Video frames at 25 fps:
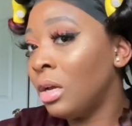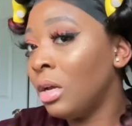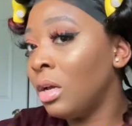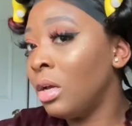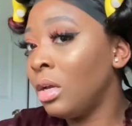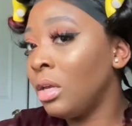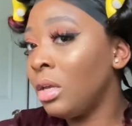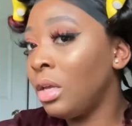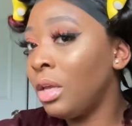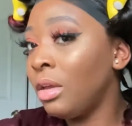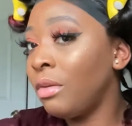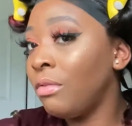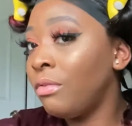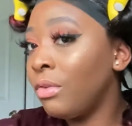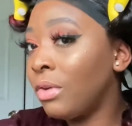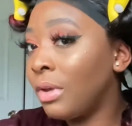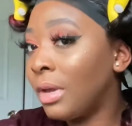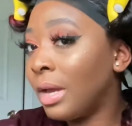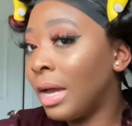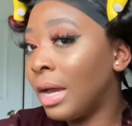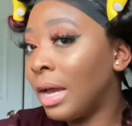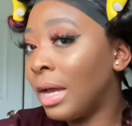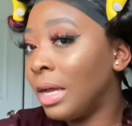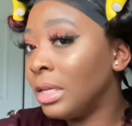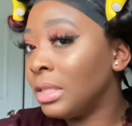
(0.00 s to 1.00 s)
give you
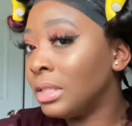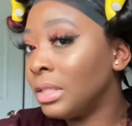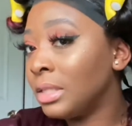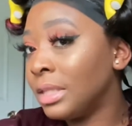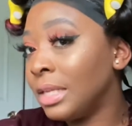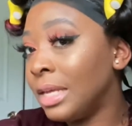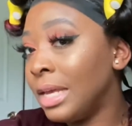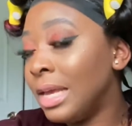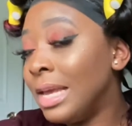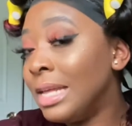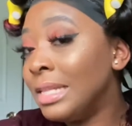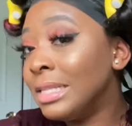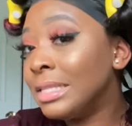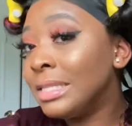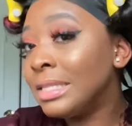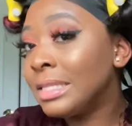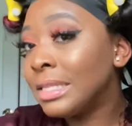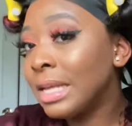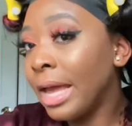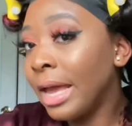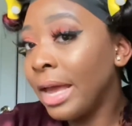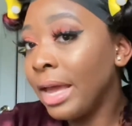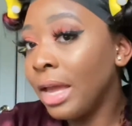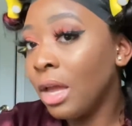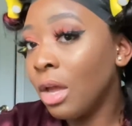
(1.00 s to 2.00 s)
guys an
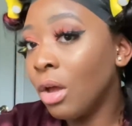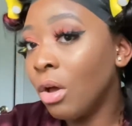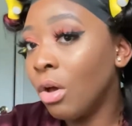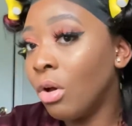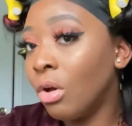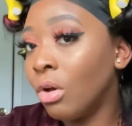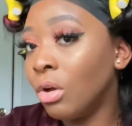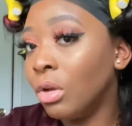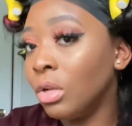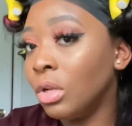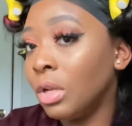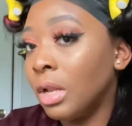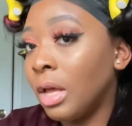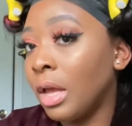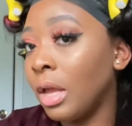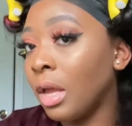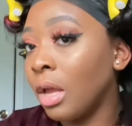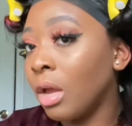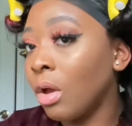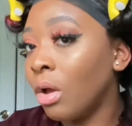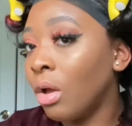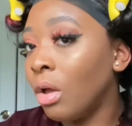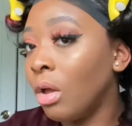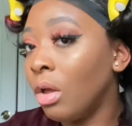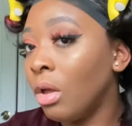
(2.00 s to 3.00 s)
insight on
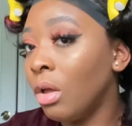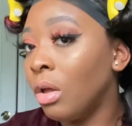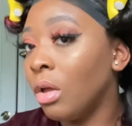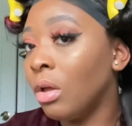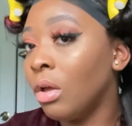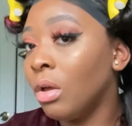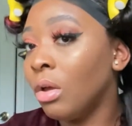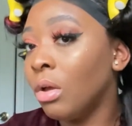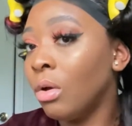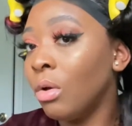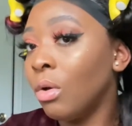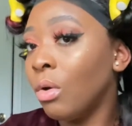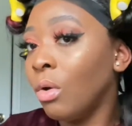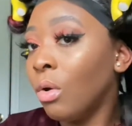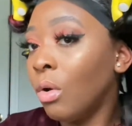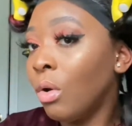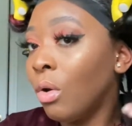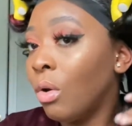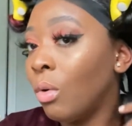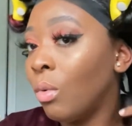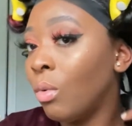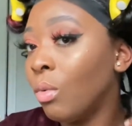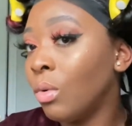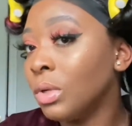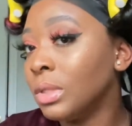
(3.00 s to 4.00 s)
like
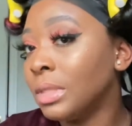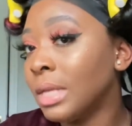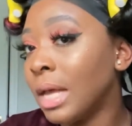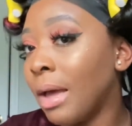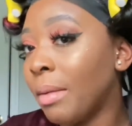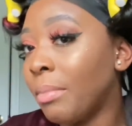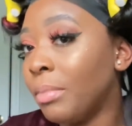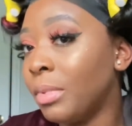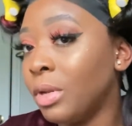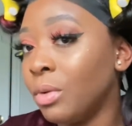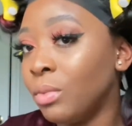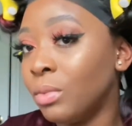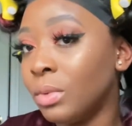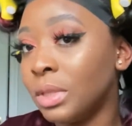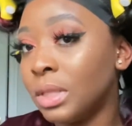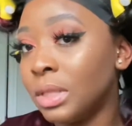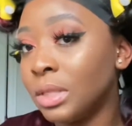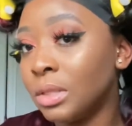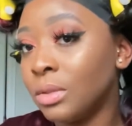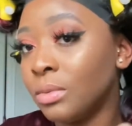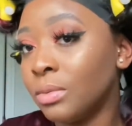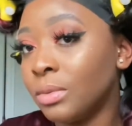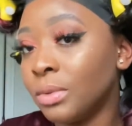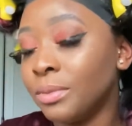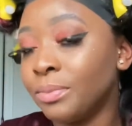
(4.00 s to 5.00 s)
what's happening with
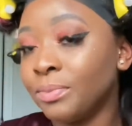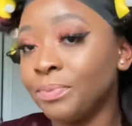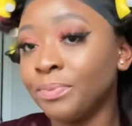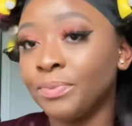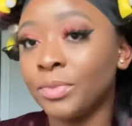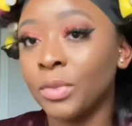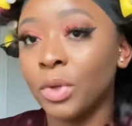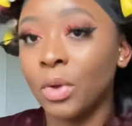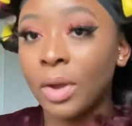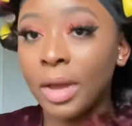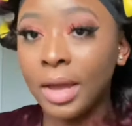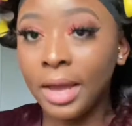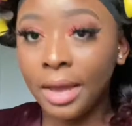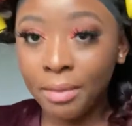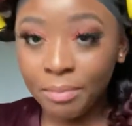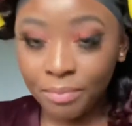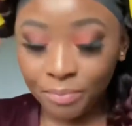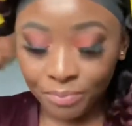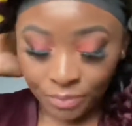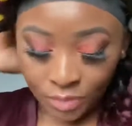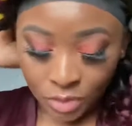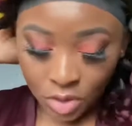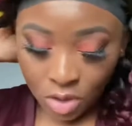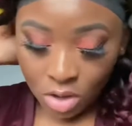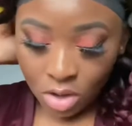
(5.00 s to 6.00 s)
this one. Okay,
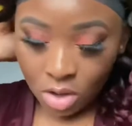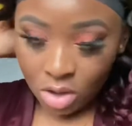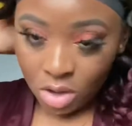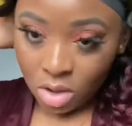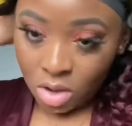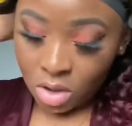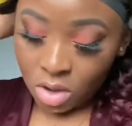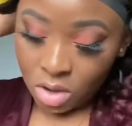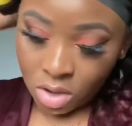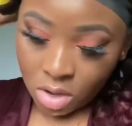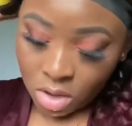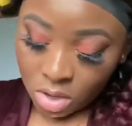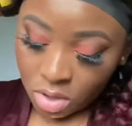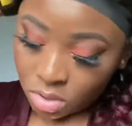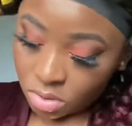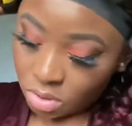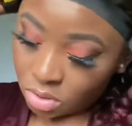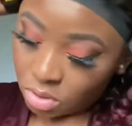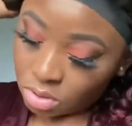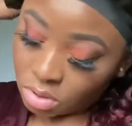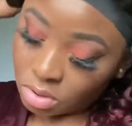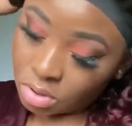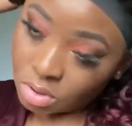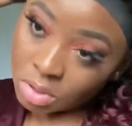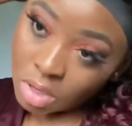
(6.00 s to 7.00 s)

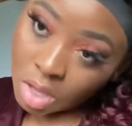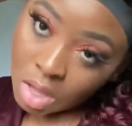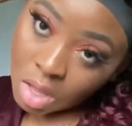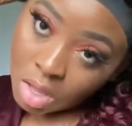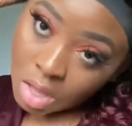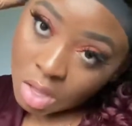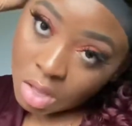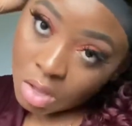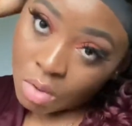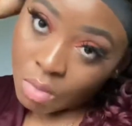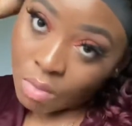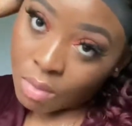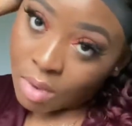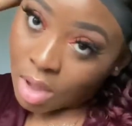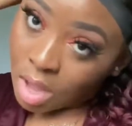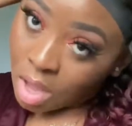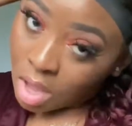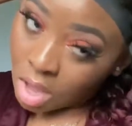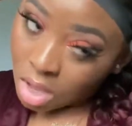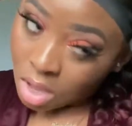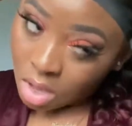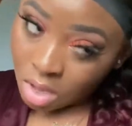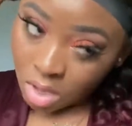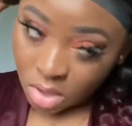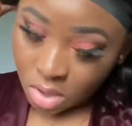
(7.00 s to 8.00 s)
so
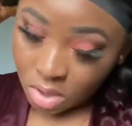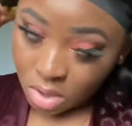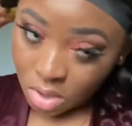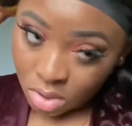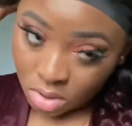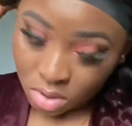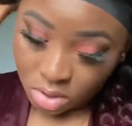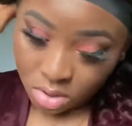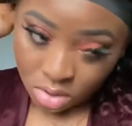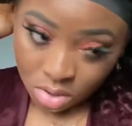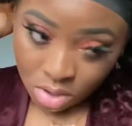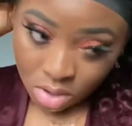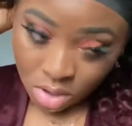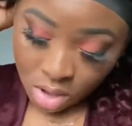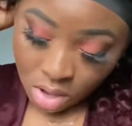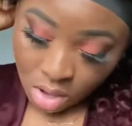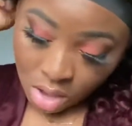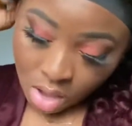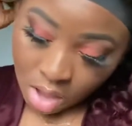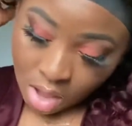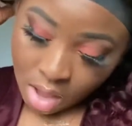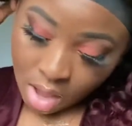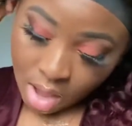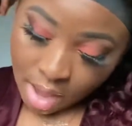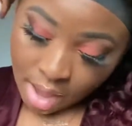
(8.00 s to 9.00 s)

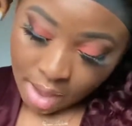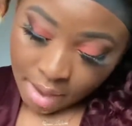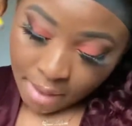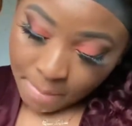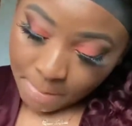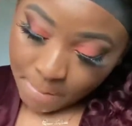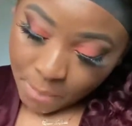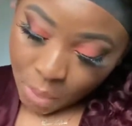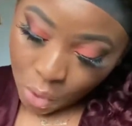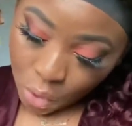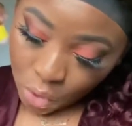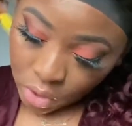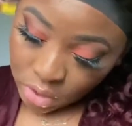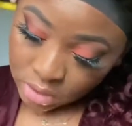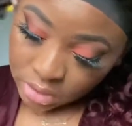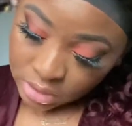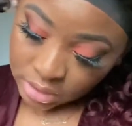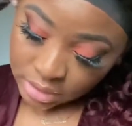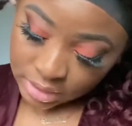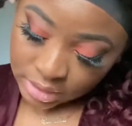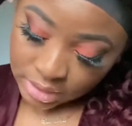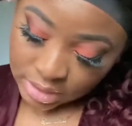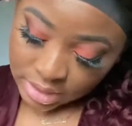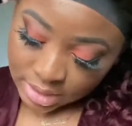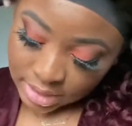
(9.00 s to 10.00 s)
I
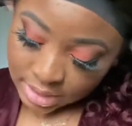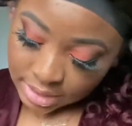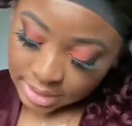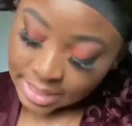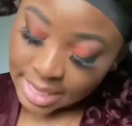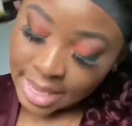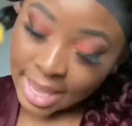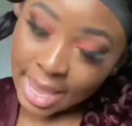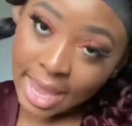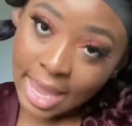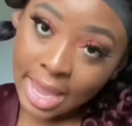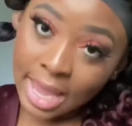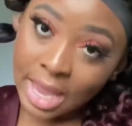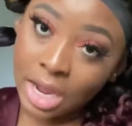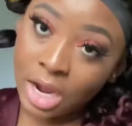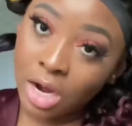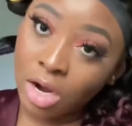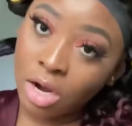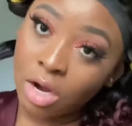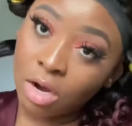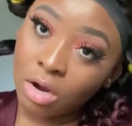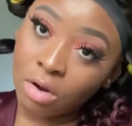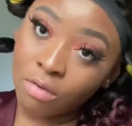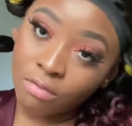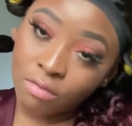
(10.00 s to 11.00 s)
purchased this
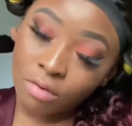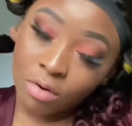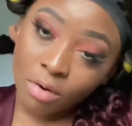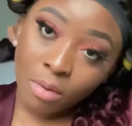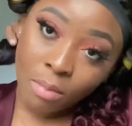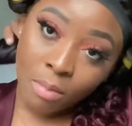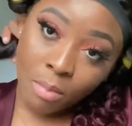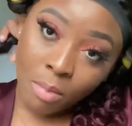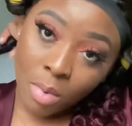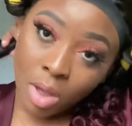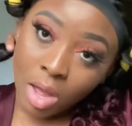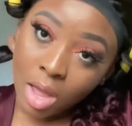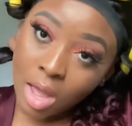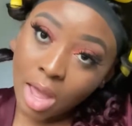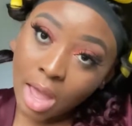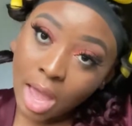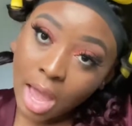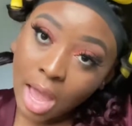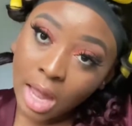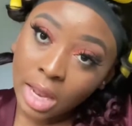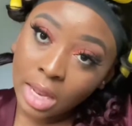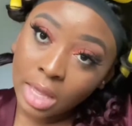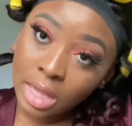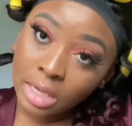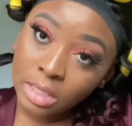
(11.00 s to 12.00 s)
hair from
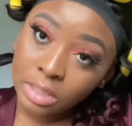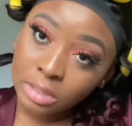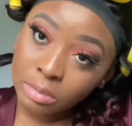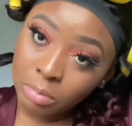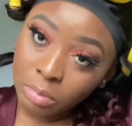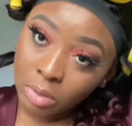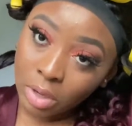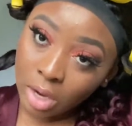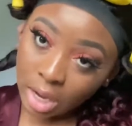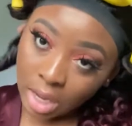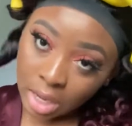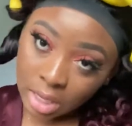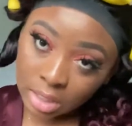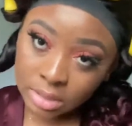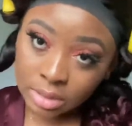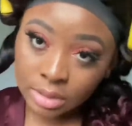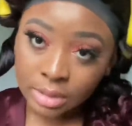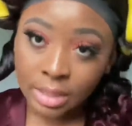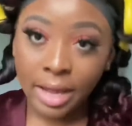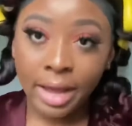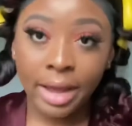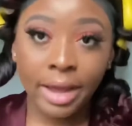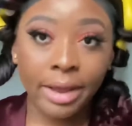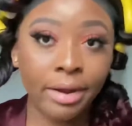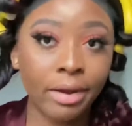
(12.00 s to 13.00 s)
AliExpress.
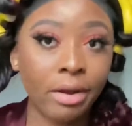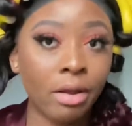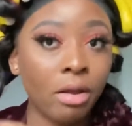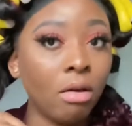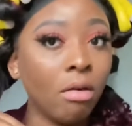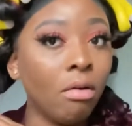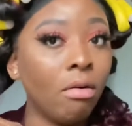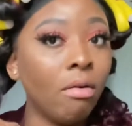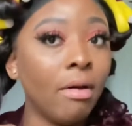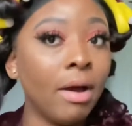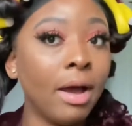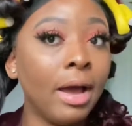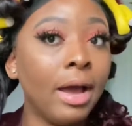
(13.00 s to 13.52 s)
I know.